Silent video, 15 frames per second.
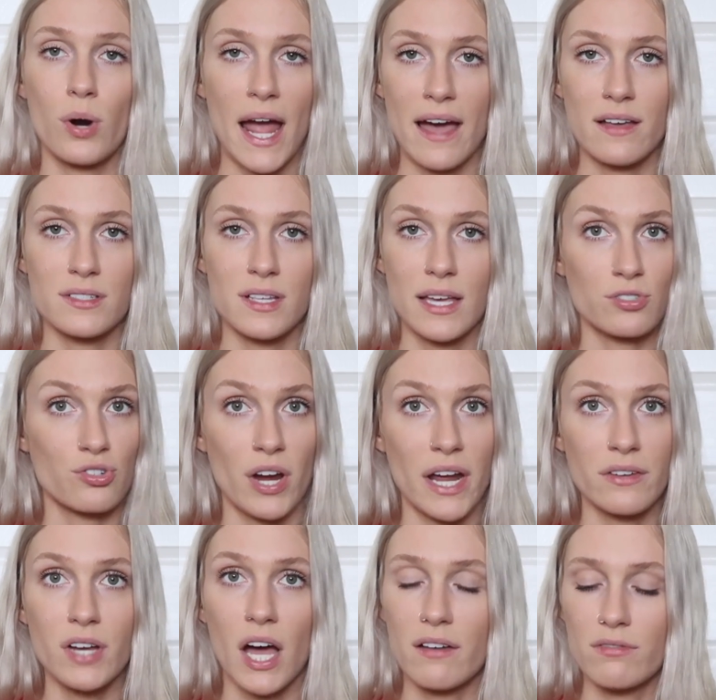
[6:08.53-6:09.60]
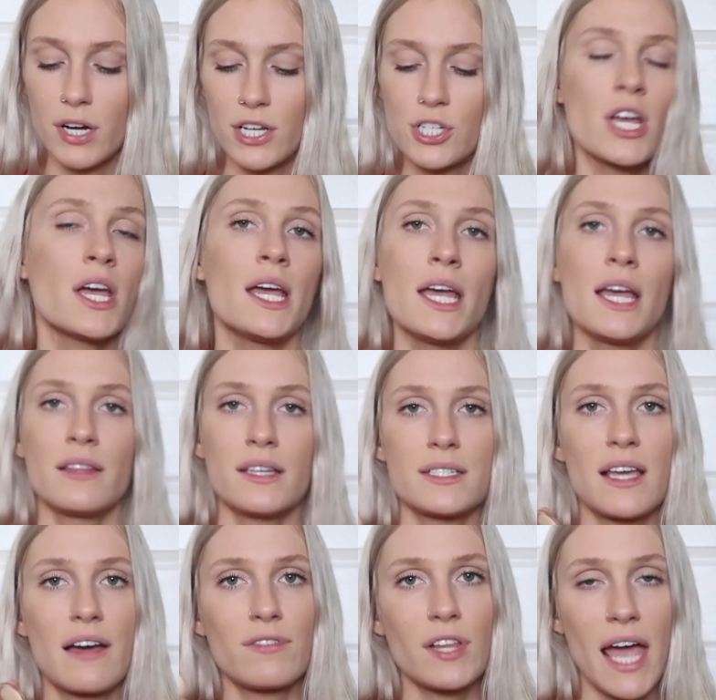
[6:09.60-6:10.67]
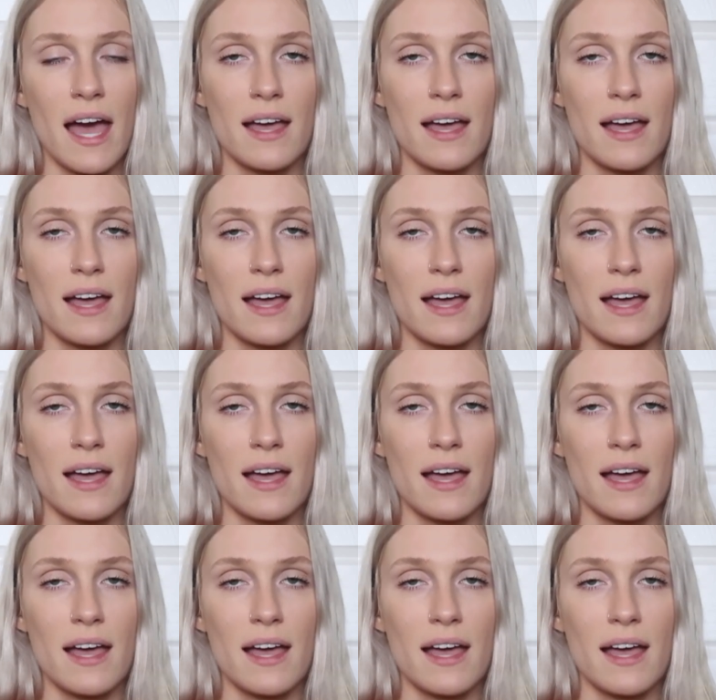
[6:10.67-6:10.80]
or has as great of coverage. This definitely